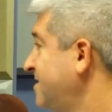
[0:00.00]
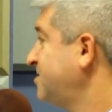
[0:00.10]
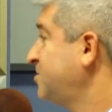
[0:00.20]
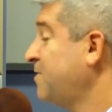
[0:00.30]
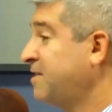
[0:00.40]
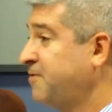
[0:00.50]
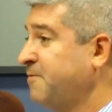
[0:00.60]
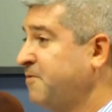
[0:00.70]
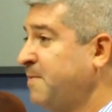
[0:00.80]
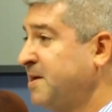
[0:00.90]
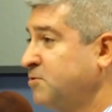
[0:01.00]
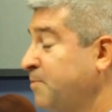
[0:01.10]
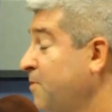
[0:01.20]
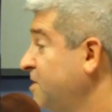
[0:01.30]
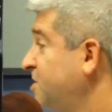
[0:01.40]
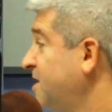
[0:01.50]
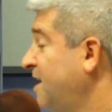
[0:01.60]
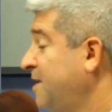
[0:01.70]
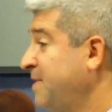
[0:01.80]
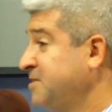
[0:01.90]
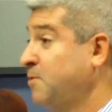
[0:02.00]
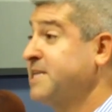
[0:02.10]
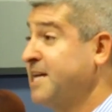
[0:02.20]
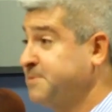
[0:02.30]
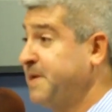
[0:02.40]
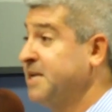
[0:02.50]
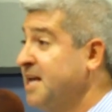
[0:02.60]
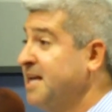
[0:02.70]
It's direct from Hess Corporation, as it always has been.